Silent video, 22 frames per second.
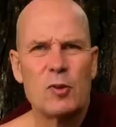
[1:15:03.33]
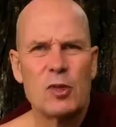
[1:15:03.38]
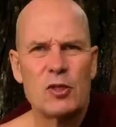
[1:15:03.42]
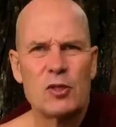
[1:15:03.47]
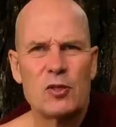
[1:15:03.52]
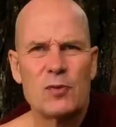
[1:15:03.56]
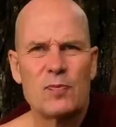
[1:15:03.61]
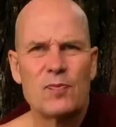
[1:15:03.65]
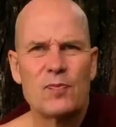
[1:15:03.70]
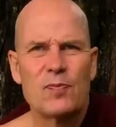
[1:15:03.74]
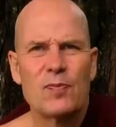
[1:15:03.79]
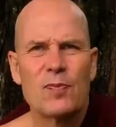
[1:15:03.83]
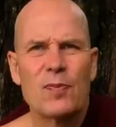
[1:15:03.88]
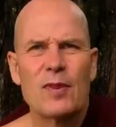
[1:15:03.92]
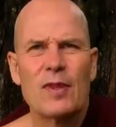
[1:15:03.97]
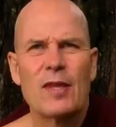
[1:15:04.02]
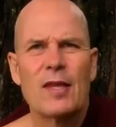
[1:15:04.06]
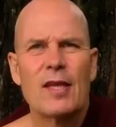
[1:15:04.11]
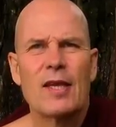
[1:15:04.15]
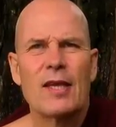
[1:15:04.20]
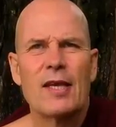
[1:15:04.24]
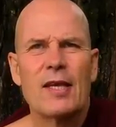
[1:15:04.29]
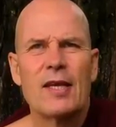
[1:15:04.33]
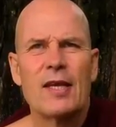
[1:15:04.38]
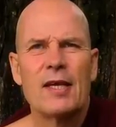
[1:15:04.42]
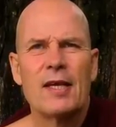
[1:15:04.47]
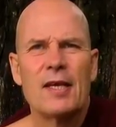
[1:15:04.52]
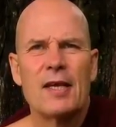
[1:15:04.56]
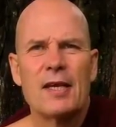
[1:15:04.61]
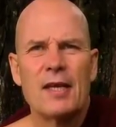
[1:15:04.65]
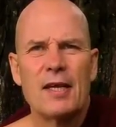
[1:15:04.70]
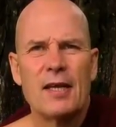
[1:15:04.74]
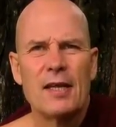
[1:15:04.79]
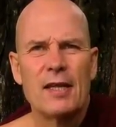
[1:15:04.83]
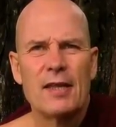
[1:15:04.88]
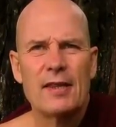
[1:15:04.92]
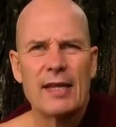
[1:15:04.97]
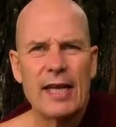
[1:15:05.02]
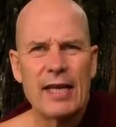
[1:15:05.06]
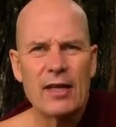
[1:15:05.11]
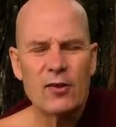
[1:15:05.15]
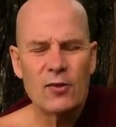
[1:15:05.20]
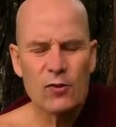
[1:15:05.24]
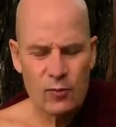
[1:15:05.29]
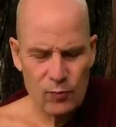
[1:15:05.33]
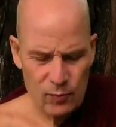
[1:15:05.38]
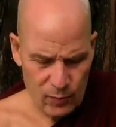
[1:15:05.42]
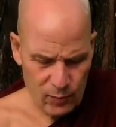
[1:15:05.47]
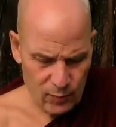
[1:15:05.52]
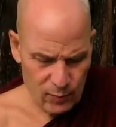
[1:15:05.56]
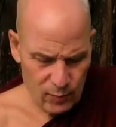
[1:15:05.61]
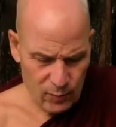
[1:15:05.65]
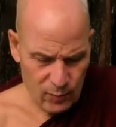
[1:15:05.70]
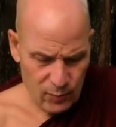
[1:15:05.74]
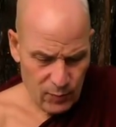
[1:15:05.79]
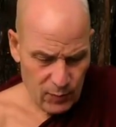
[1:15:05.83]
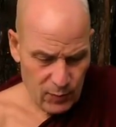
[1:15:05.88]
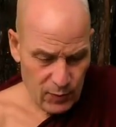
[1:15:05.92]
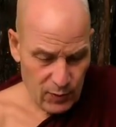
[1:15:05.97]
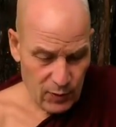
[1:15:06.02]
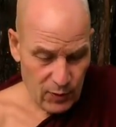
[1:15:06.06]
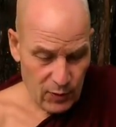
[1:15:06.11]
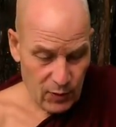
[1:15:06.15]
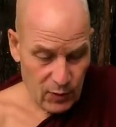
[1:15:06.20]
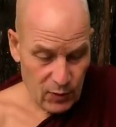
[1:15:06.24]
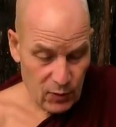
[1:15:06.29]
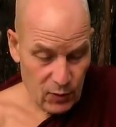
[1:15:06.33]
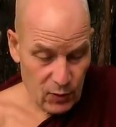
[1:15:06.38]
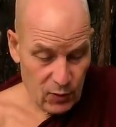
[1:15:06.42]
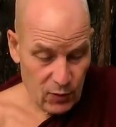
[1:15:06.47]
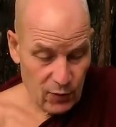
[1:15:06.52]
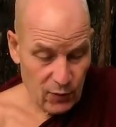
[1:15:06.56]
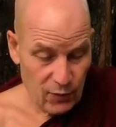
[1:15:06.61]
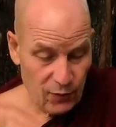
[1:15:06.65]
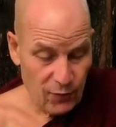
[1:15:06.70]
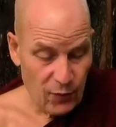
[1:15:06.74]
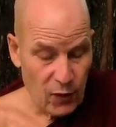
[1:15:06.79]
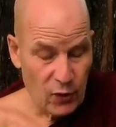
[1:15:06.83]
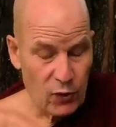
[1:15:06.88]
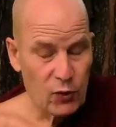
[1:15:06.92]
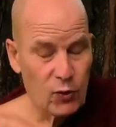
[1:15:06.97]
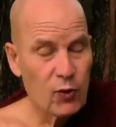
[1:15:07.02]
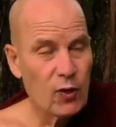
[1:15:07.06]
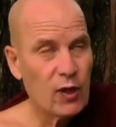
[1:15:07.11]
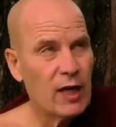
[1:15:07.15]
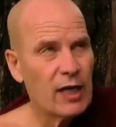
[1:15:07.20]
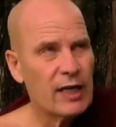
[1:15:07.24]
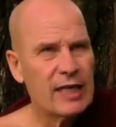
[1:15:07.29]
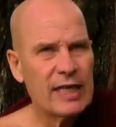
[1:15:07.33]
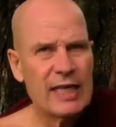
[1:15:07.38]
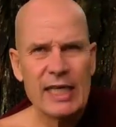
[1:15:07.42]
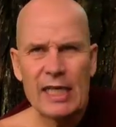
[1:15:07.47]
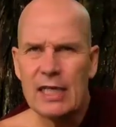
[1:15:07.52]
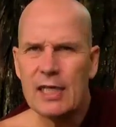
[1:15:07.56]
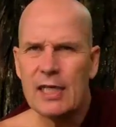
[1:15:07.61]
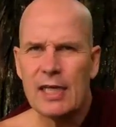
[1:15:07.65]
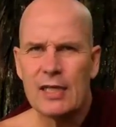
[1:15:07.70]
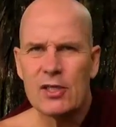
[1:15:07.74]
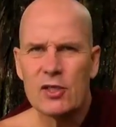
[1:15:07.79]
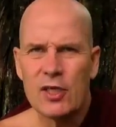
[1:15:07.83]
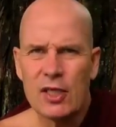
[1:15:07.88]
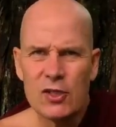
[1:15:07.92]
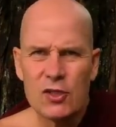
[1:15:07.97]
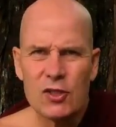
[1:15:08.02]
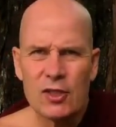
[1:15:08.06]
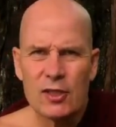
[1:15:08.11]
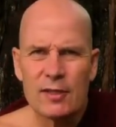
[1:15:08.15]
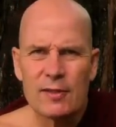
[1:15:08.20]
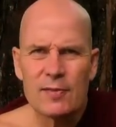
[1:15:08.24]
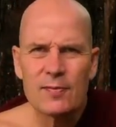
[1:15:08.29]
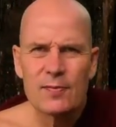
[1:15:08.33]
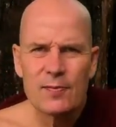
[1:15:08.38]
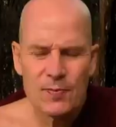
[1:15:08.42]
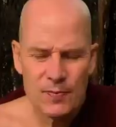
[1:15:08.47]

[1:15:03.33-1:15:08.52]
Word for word: much. Thank you for your keen attention,